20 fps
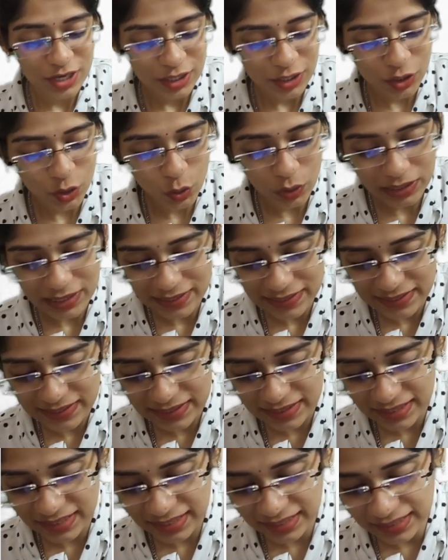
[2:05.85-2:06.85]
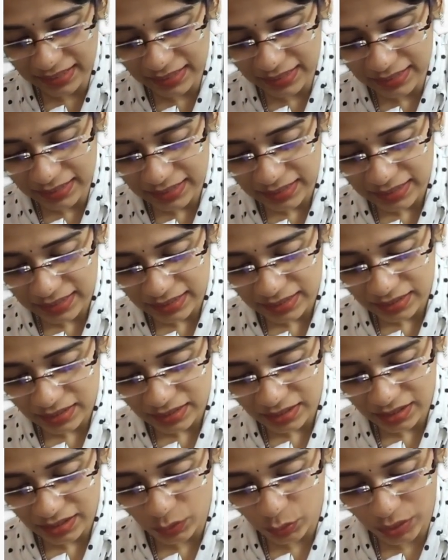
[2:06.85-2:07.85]
So this 3,
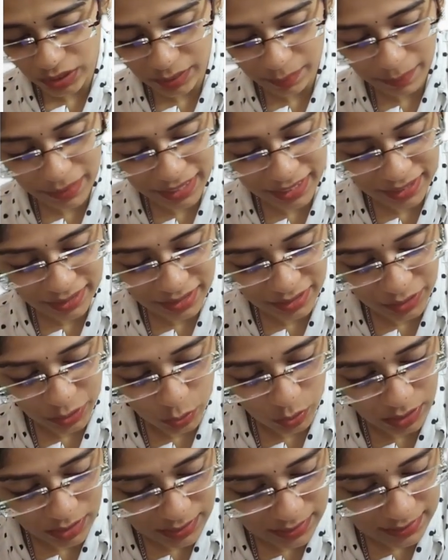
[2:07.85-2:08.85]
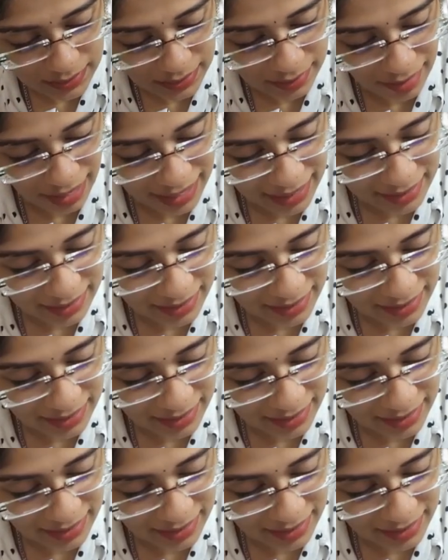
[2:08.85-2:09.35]
you can make it into a, see, write